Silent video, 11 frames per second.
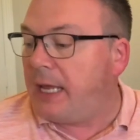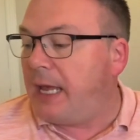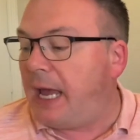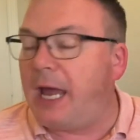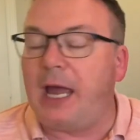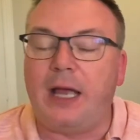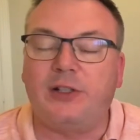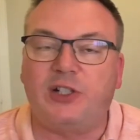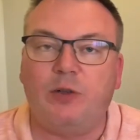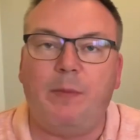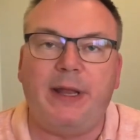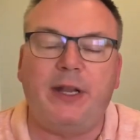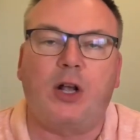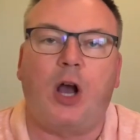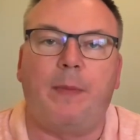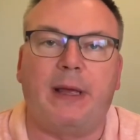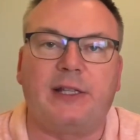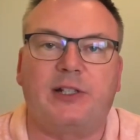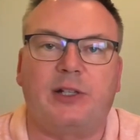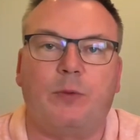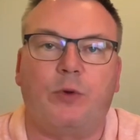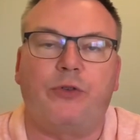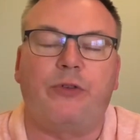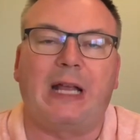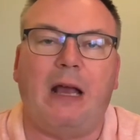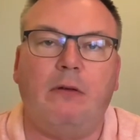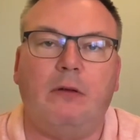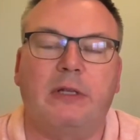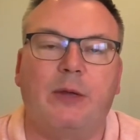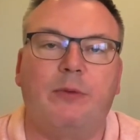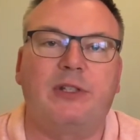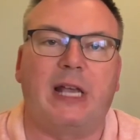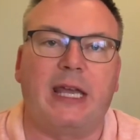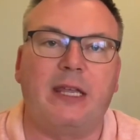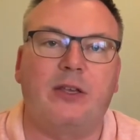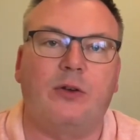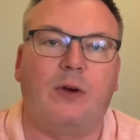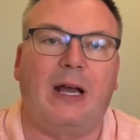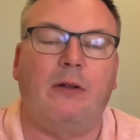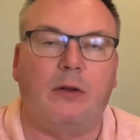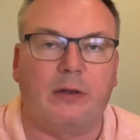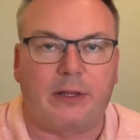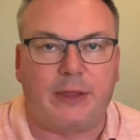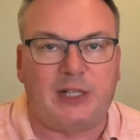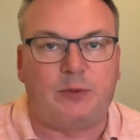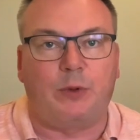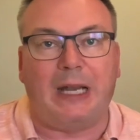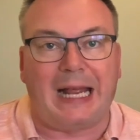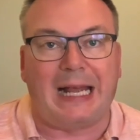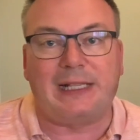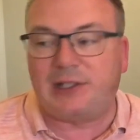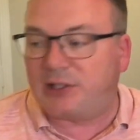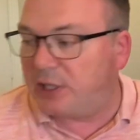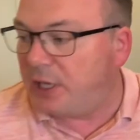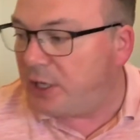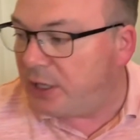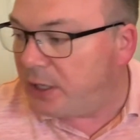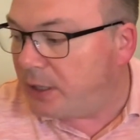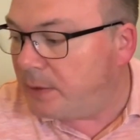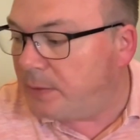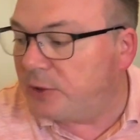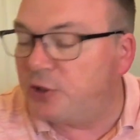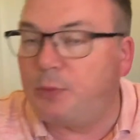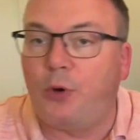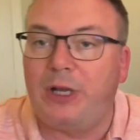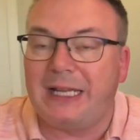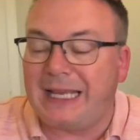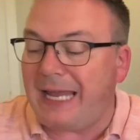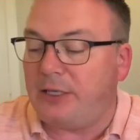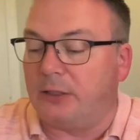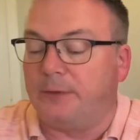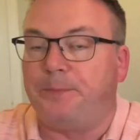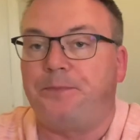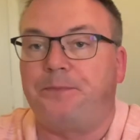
Uh, and someone made a comment wondering how long it would take or how long this would last to boil a kettle.